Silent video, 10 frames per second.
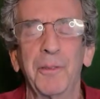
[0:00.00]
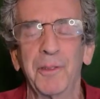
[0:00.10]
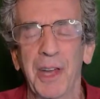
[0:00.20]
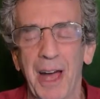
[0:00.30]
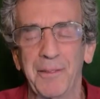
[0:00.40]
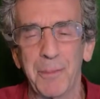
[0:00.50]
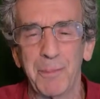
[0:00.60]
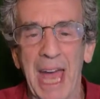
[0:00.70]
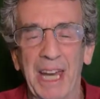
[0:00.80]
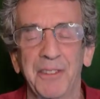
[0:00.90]
time to
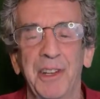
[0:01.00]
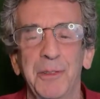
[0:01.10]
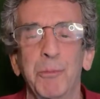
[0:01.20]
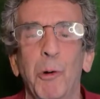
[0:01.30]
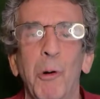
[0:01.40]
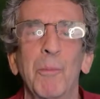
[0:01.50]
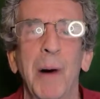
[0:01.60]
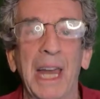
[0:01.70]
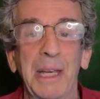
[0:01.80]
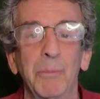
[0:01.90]
manifest more
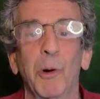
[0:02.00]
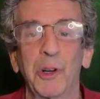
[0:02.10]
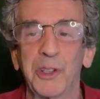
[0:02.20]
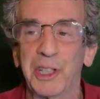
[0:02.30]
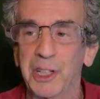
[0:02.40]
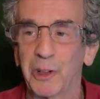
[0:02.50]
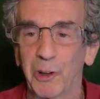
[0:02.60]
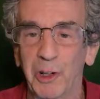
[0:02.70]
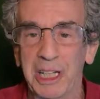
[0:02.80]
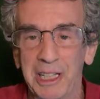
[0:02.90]
money, more
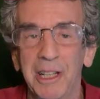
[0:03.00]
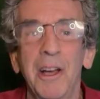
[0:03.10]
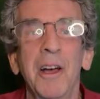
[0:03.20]
security,